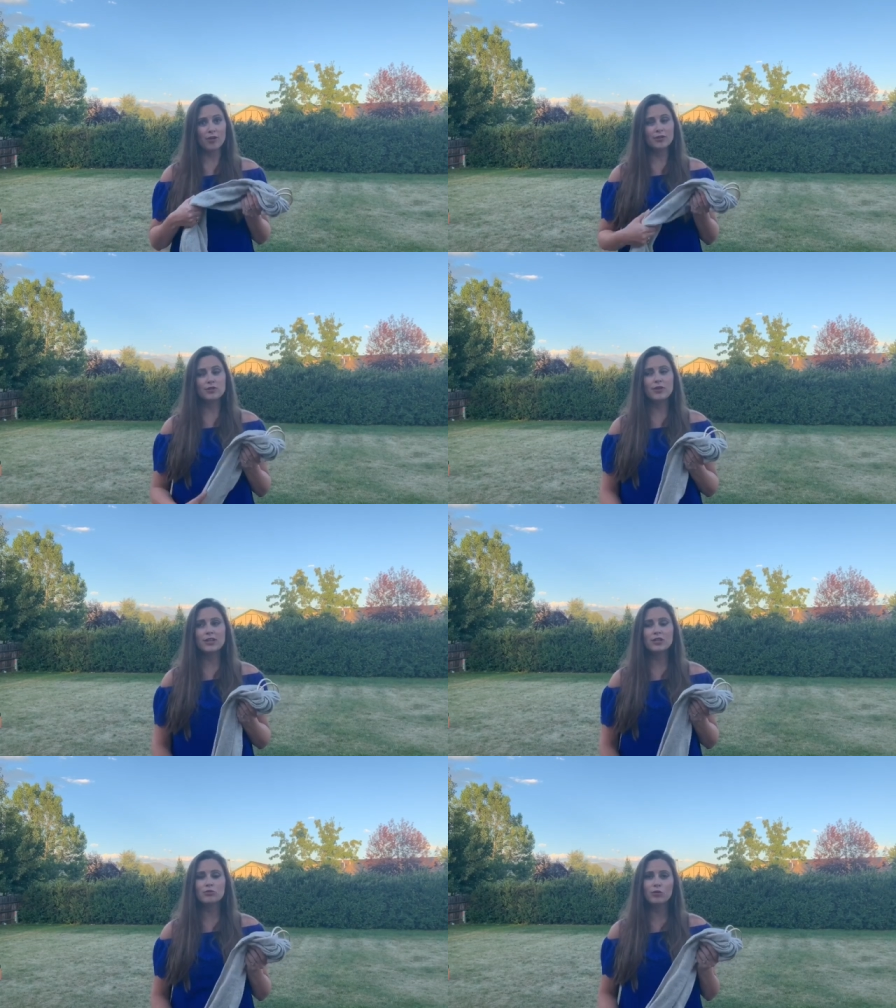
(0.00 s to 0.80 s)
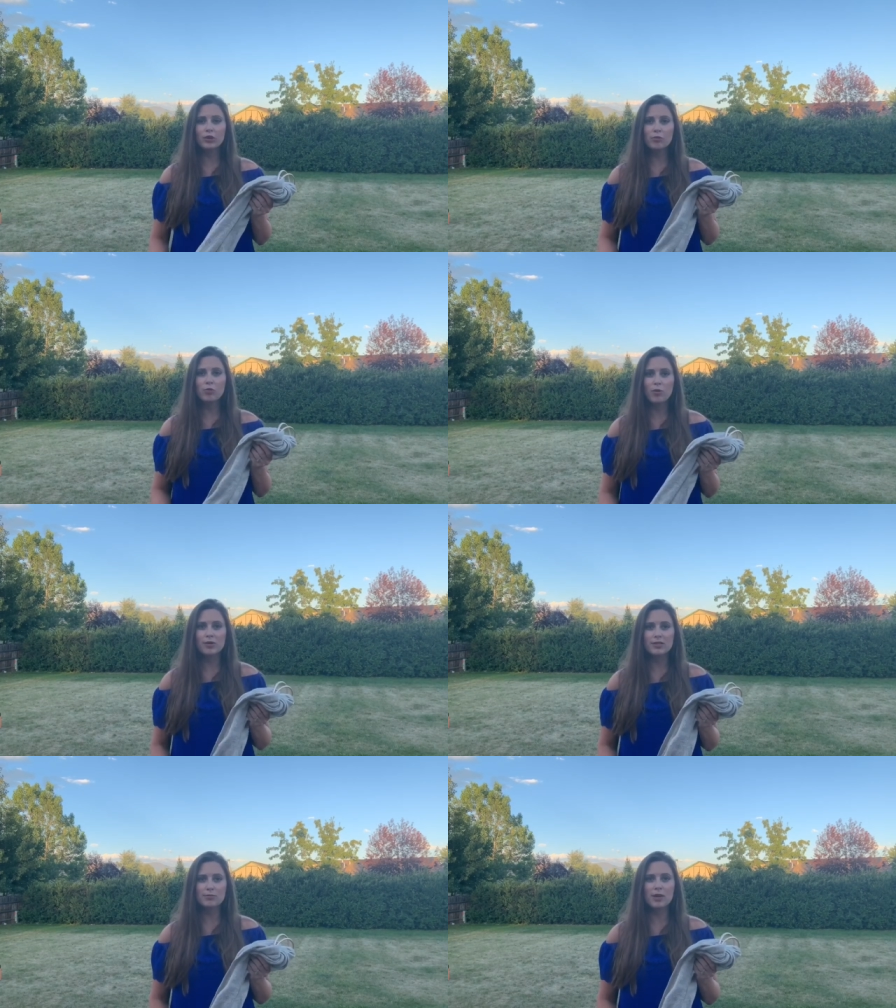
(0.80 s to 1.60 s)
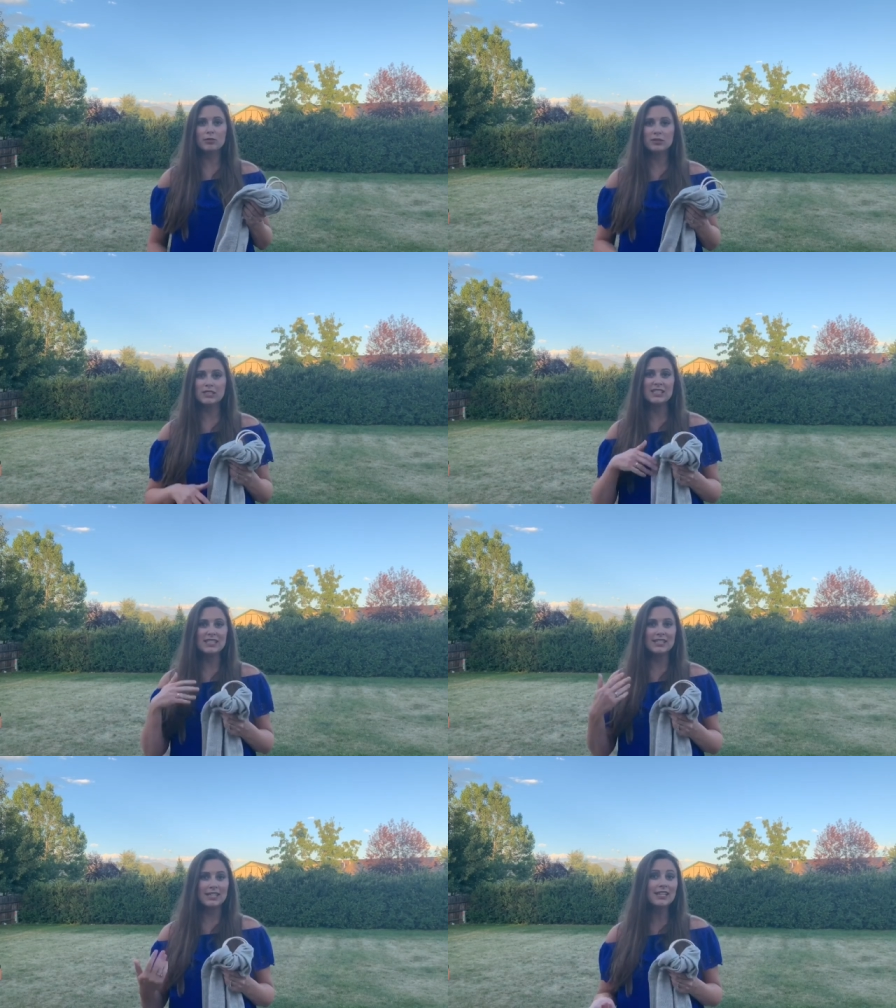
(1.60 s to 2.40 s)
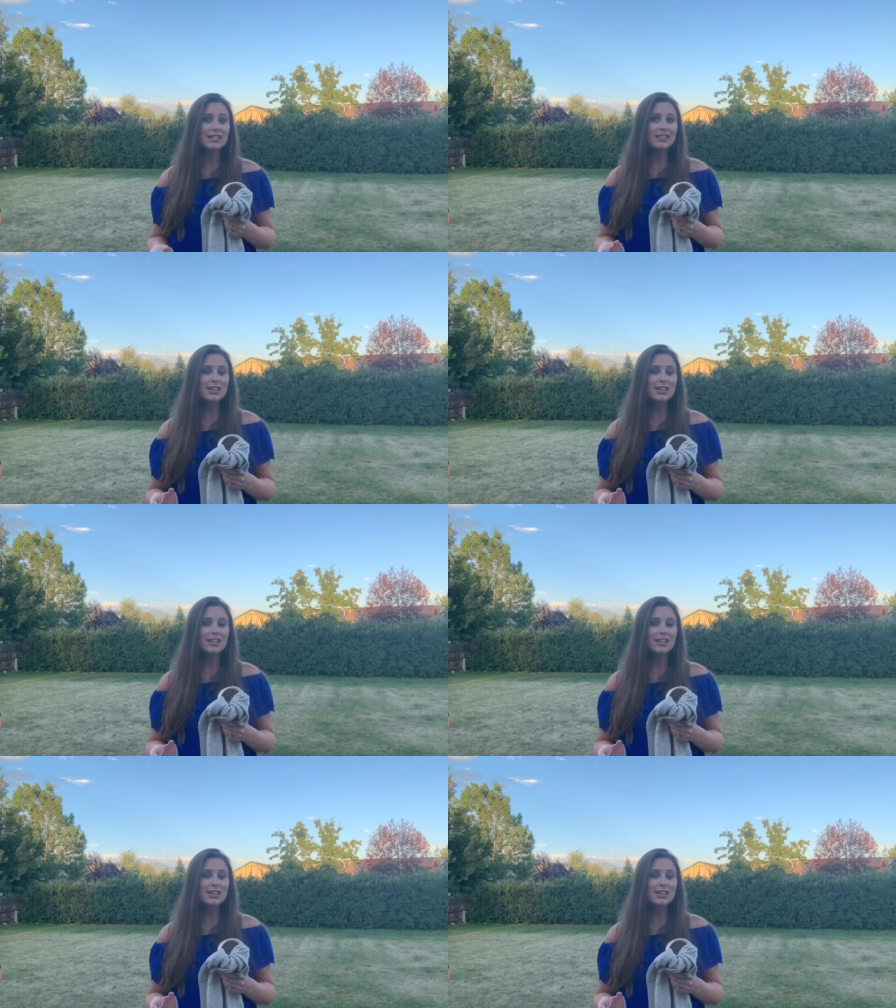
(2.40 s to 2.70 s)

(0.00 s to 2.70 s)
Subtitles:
And so I think it's really important to be able to see it